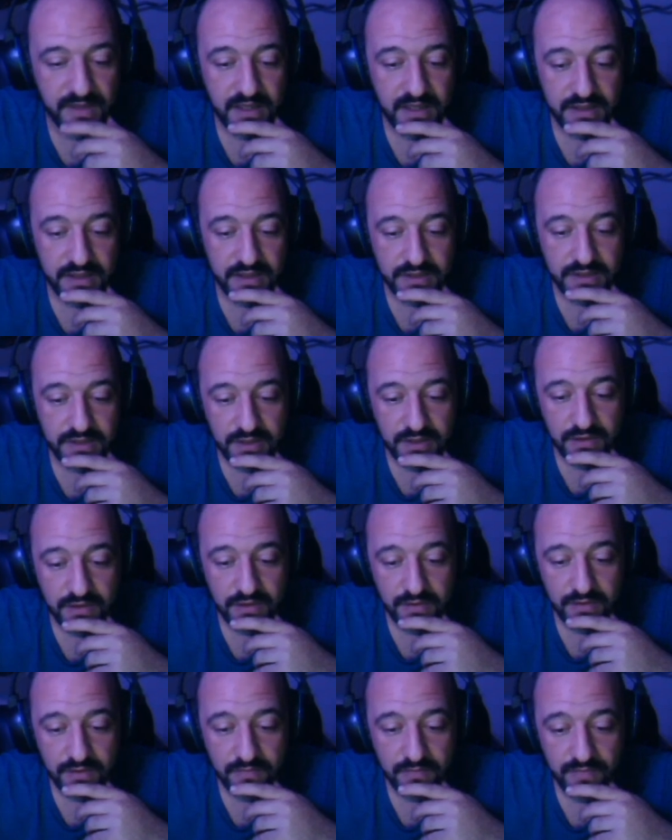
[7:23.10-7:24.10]

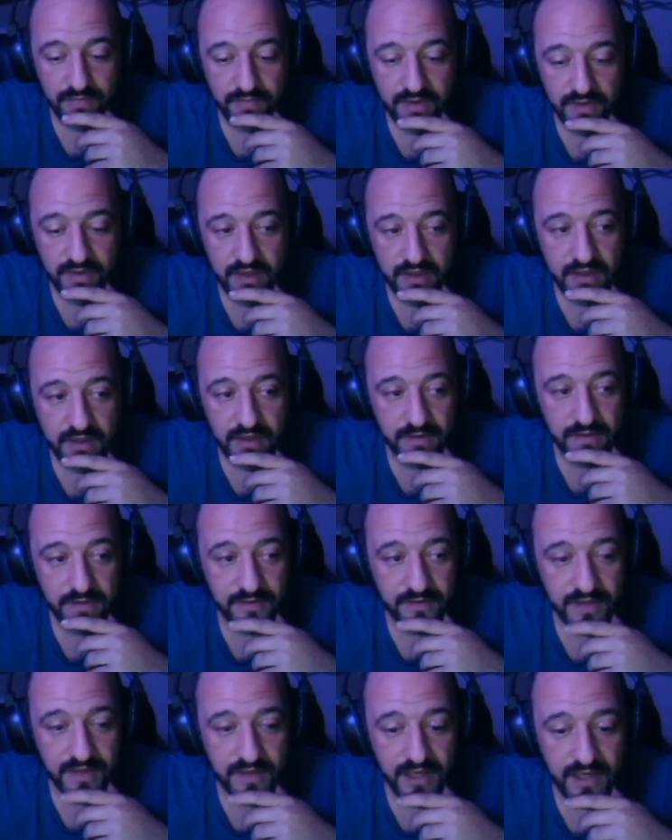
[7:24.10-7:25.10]
So
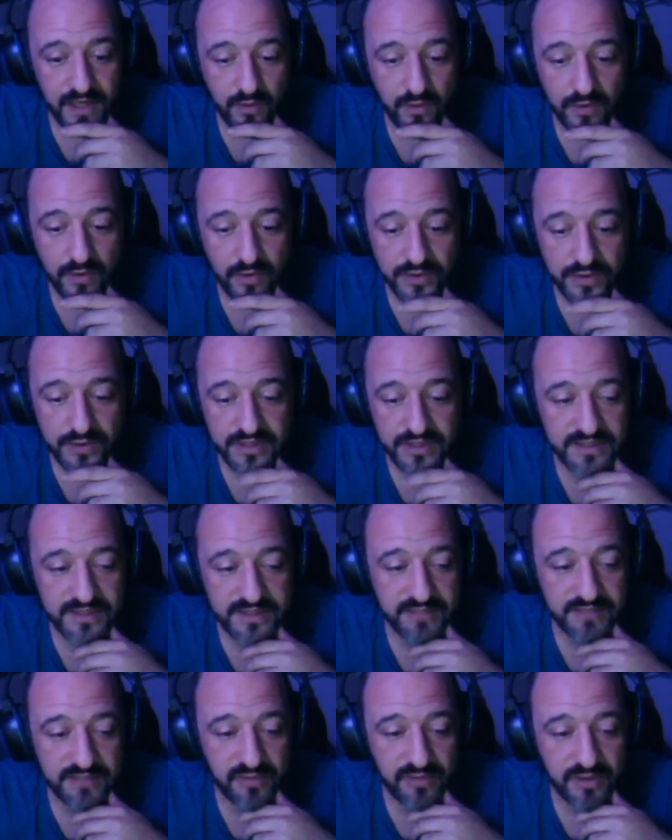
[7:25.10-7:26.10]
the headquarters is
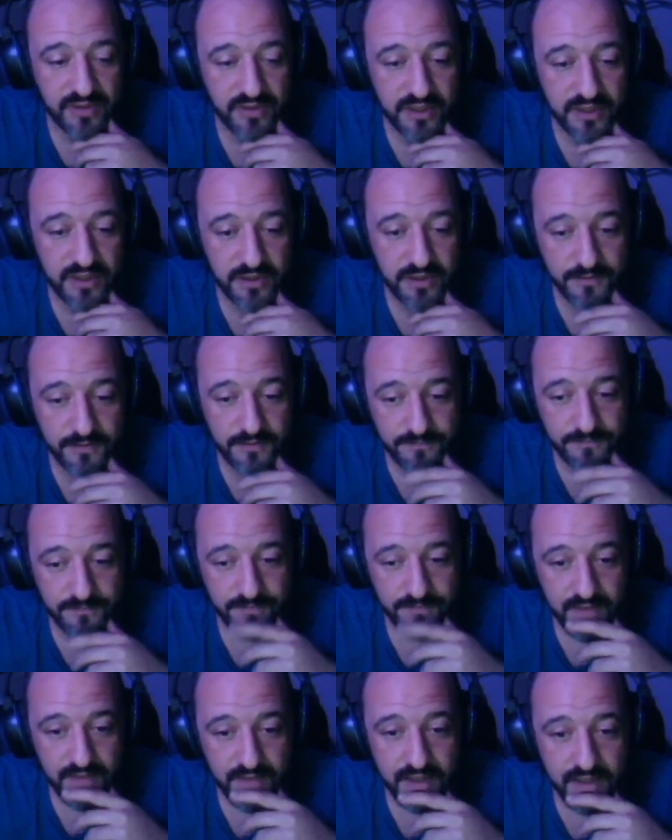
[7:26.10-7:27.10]
this building here.
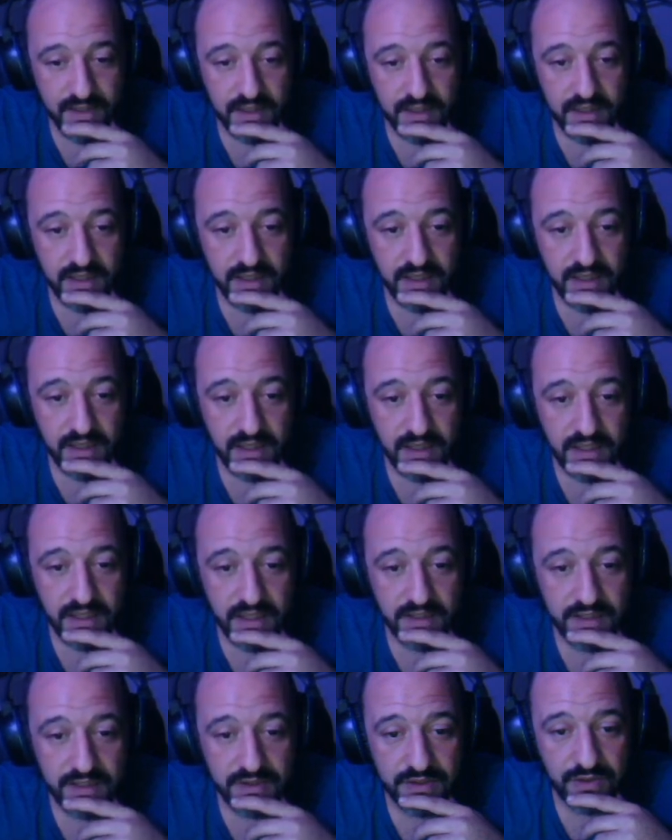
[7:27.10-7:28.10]
We
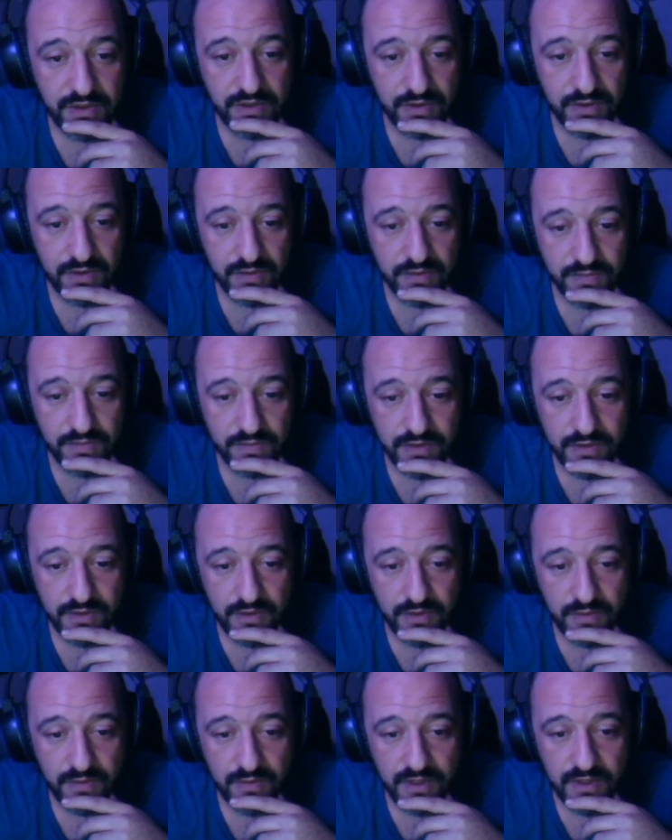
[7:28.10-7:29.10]

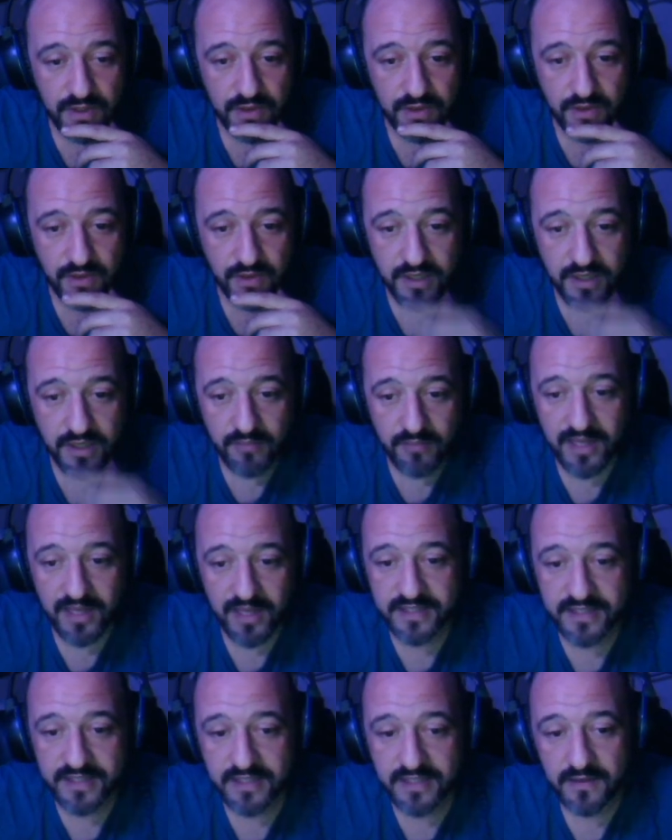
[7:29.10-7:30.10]
can go ahead and
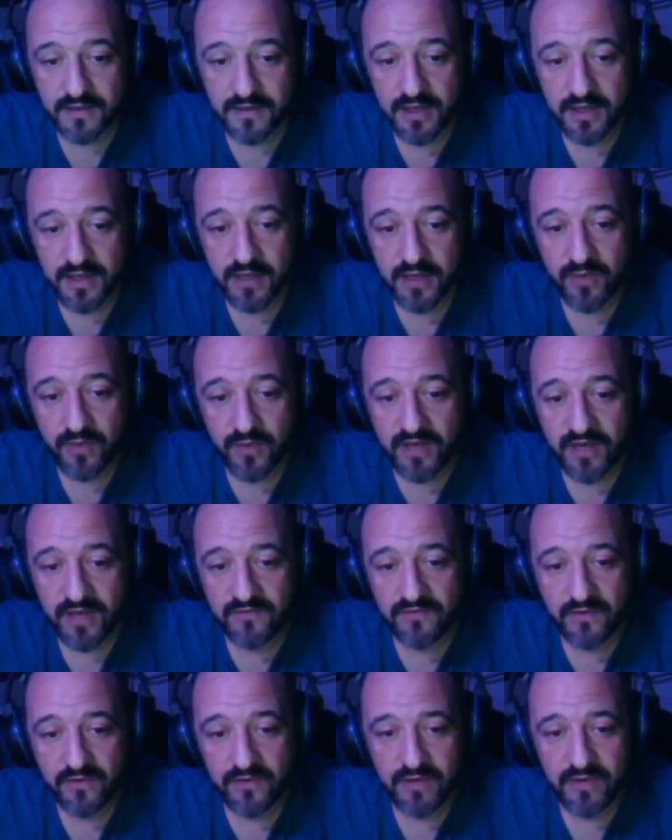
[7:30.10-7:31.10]
place it.
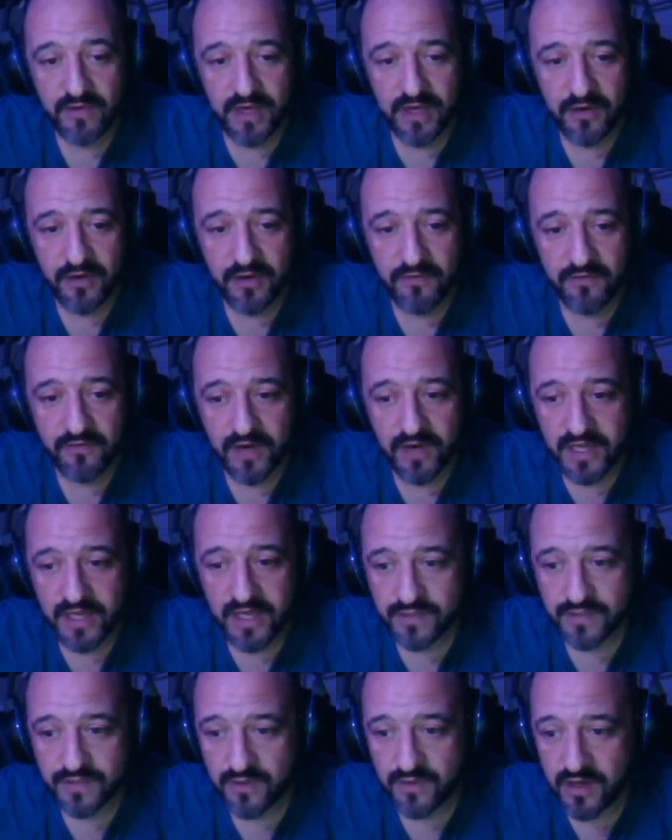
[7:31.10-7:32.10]
Whenever it
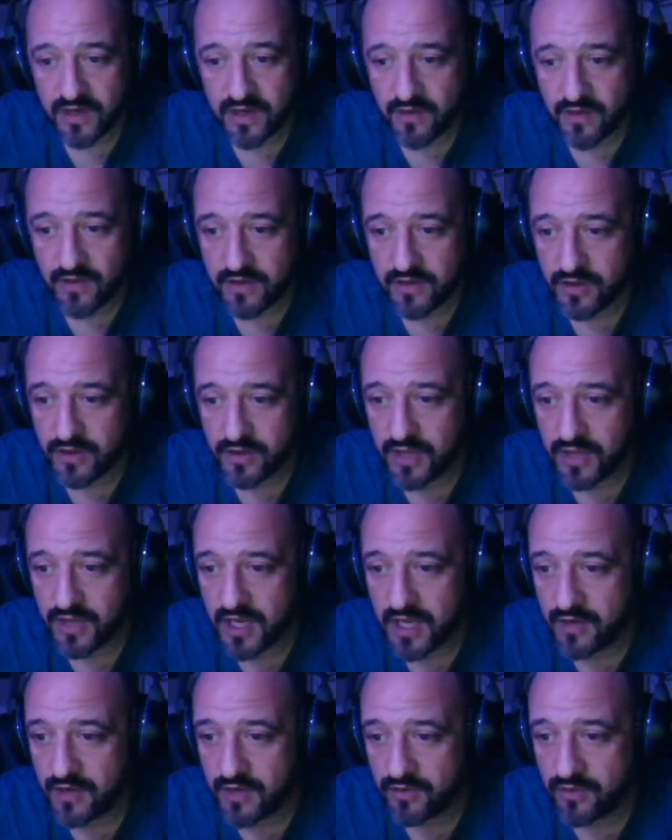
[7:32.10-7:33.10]
overlays with an area that you
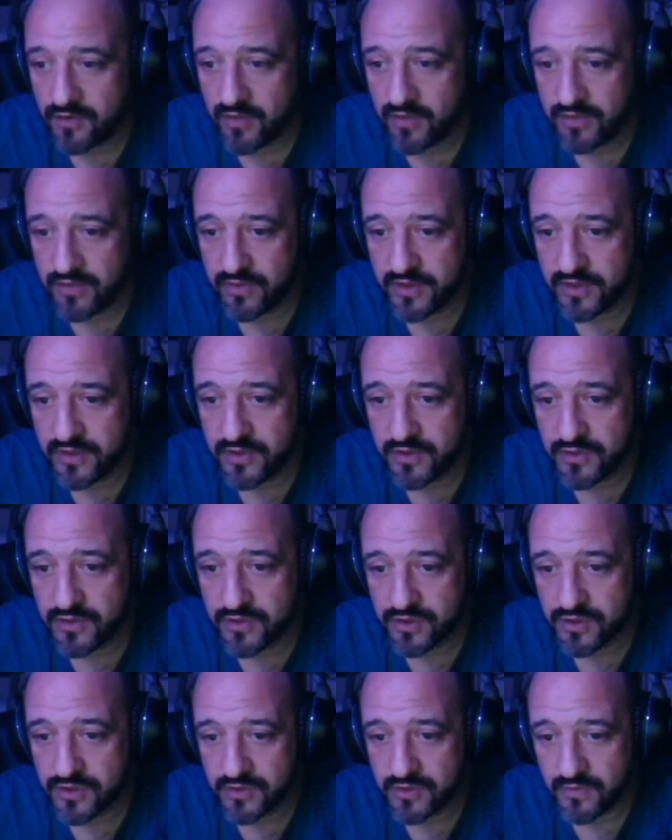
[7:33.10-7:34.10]
cannot build, it
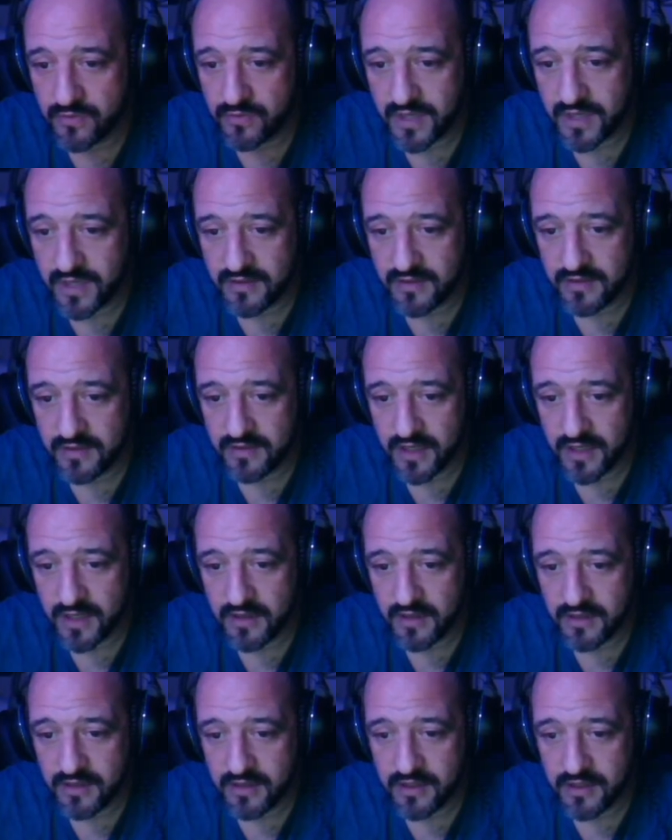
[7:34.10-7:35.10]
goes red.
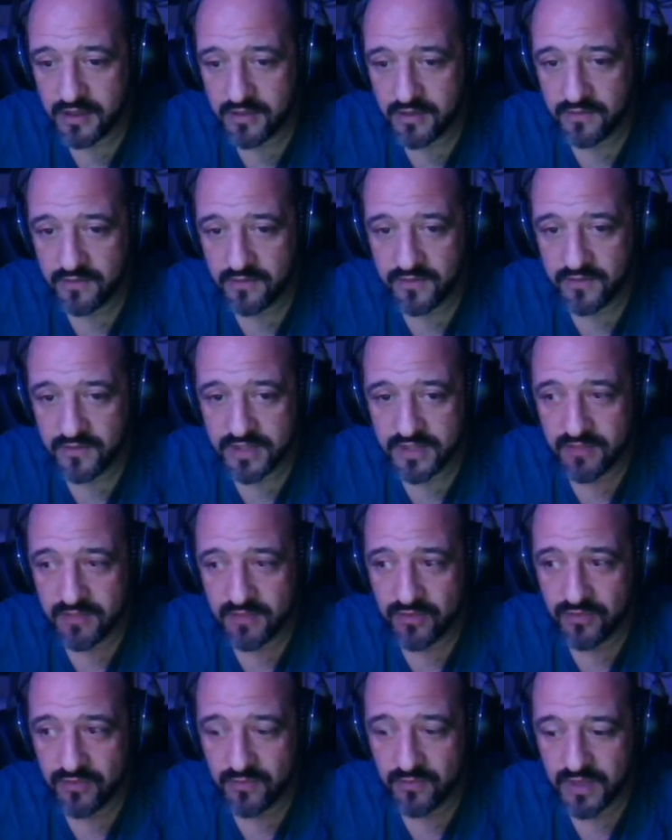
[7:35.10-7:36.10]
And here, for
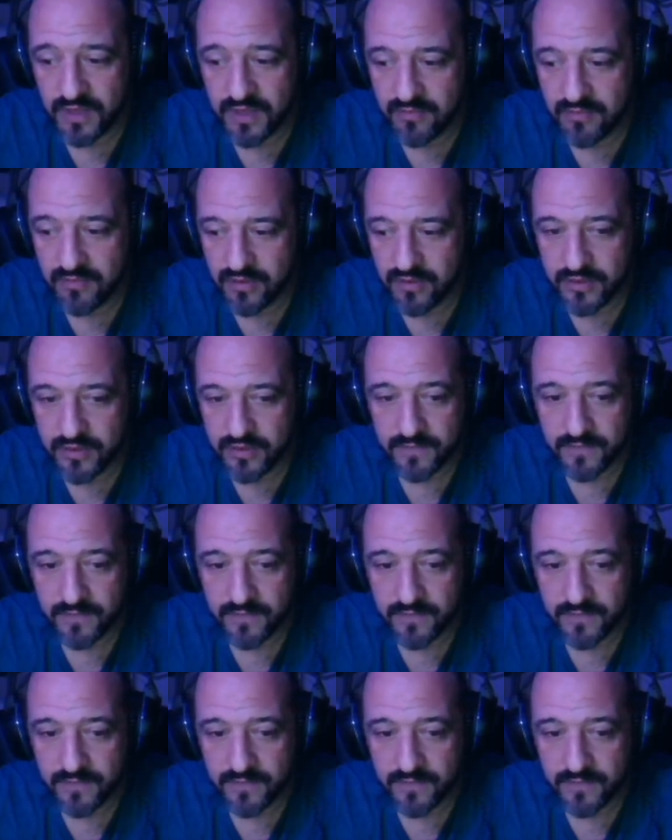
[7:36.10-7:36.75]
example, we can build it.